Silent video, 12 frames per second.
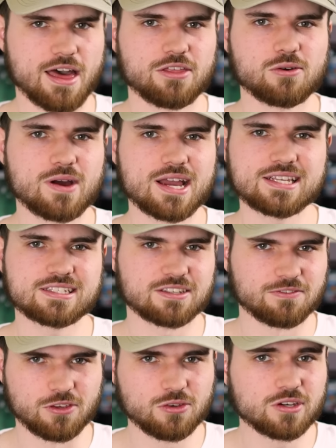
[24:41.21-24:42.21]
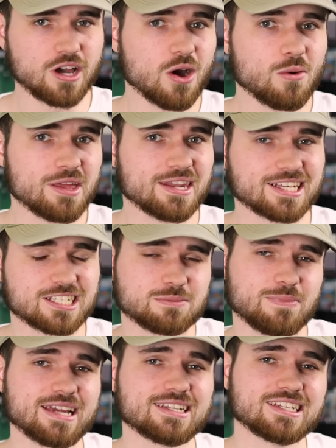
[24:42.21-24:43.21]
Otherwise, if you go in
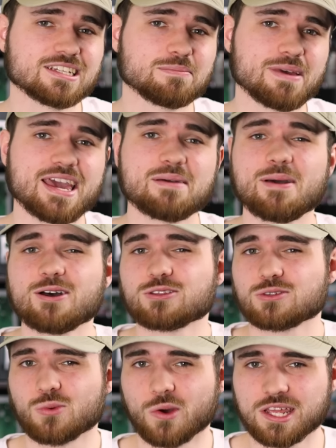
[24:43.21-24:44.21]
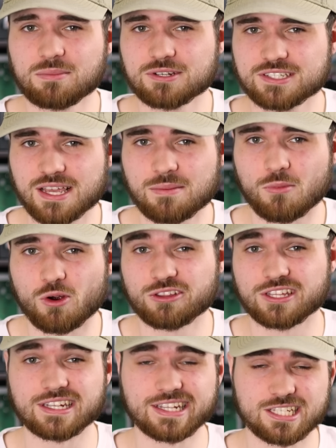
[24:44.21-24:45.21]
expecting to pay about twenty percent more
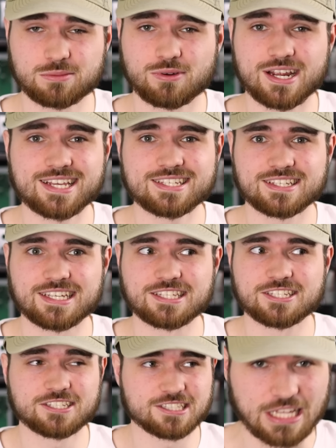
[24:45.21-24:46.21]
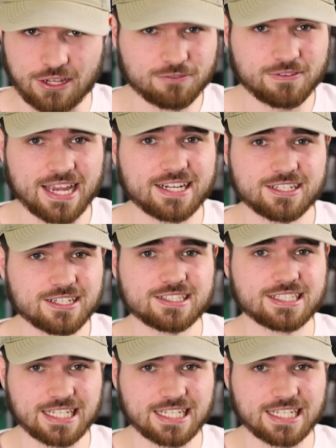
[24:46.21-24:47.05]
than list price and still find good